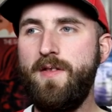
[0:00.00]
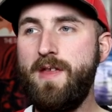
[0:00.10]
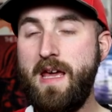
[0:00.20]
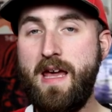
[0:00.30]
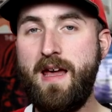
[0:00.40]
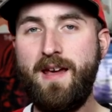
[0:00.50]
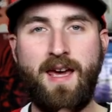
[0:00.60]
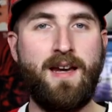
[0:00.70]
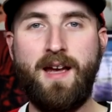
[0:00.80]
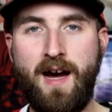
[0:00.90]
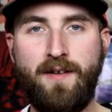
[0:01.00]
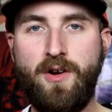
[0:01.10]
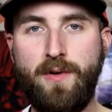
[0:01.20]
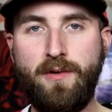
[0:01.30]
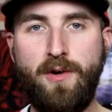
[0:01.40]
the kid kind of
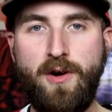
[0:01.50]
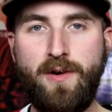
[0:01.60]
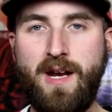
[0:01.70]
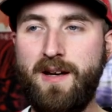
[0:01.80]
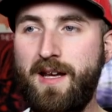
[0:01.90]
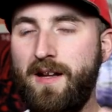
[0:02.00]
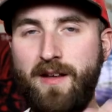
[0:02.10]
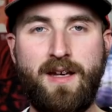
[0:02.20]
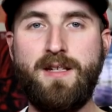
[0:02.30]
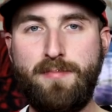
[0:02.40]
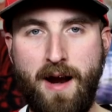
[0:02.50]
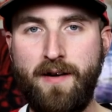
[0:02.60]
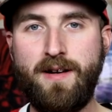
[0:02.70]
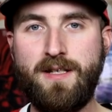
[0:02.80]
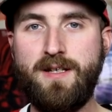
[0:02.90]
going rogue and killing his
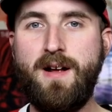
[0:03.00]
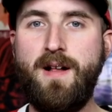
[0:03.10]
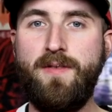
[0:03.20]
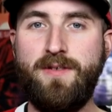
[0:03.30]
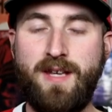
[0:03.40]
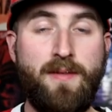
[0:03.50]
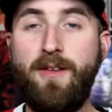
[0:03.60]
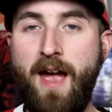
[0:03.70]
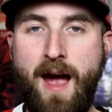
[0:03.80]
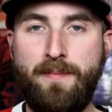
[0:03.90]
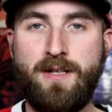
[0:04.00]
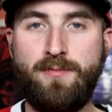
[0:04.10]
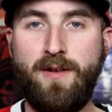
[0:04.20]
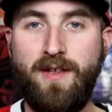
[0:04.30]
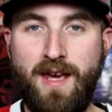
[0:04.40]
parents. Same thing happens
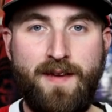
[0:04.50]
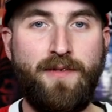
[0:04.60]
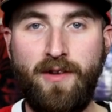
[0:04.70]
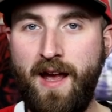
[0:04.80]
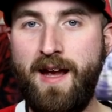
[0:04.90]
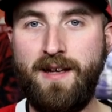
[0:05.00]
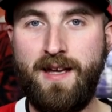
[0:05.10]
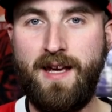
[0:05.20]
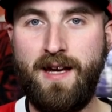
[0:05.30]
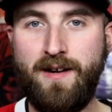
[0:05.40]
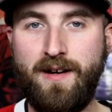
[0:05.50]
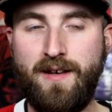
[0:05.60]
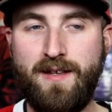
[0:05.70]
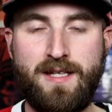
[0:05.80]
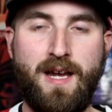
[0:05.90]
with evil Andy here
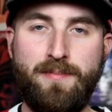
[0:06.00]
in this